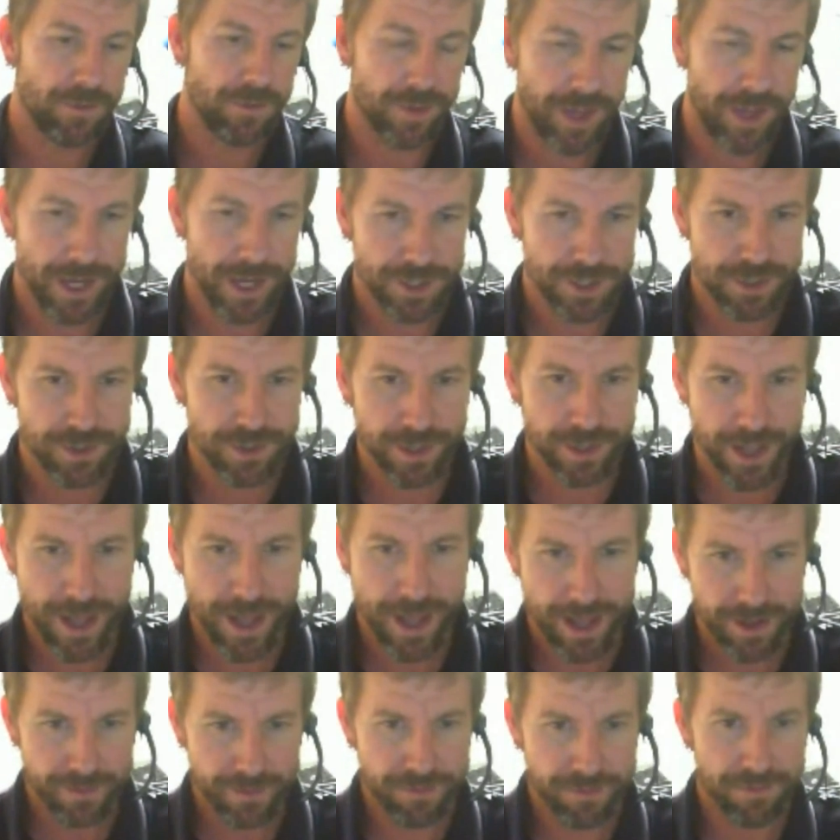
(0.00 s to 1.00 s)
we actually
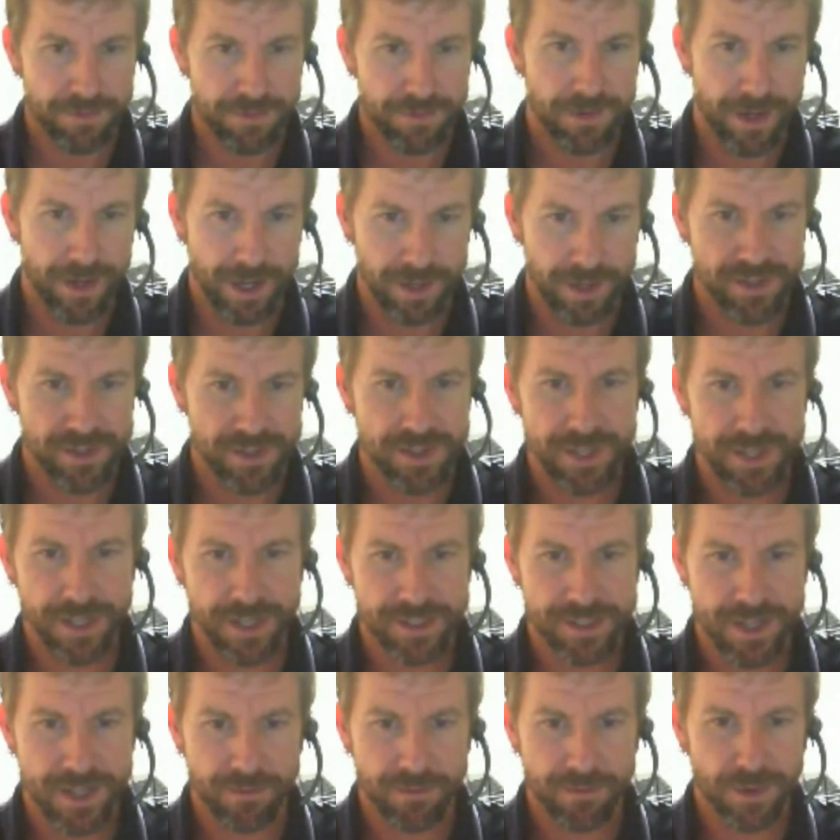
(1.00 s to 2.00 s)
have um,
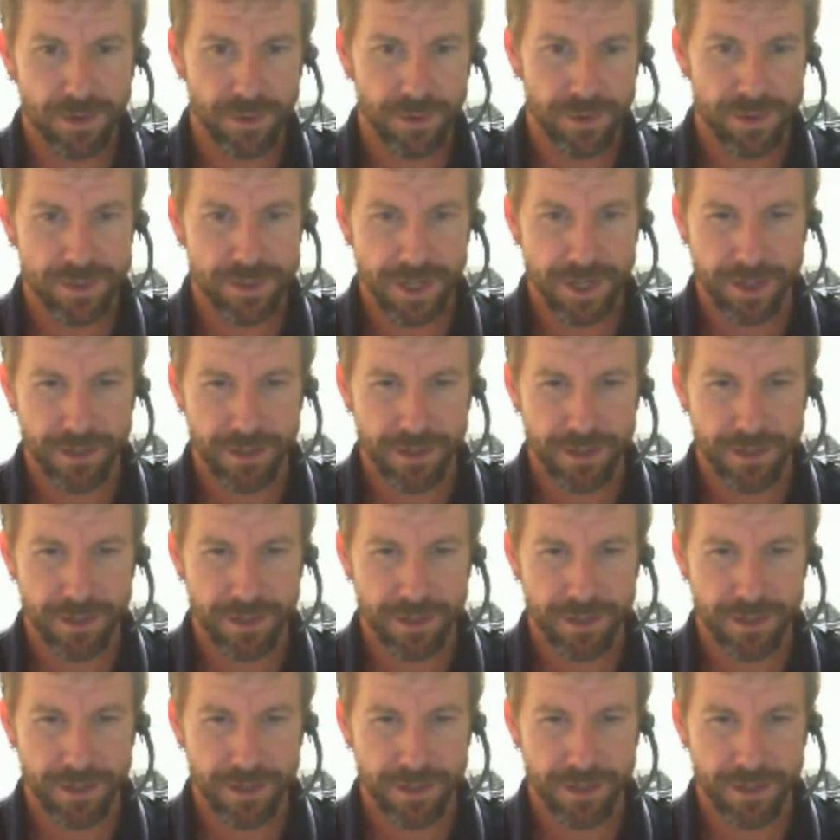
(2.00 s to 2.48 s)
six effluents,